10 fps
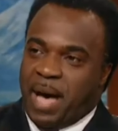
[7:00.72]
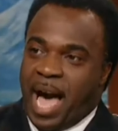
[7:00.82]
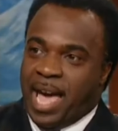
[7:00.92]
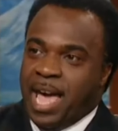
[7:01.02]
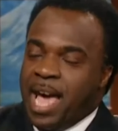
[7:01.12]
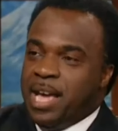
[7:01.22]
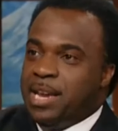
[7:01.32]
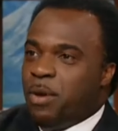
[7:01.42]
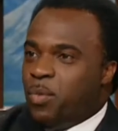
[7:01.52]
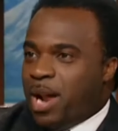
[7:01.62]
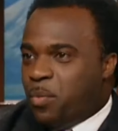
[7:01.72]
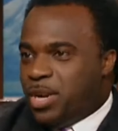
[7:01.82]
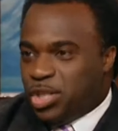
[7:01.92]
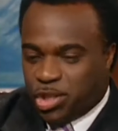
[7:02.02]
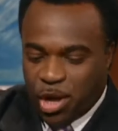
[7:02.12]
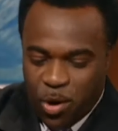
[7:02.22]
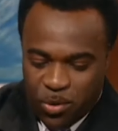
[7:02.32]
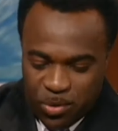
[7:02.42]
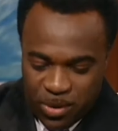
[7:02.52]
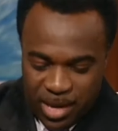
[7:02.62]
by. Now, what I want to
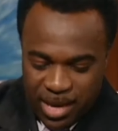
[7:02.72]
show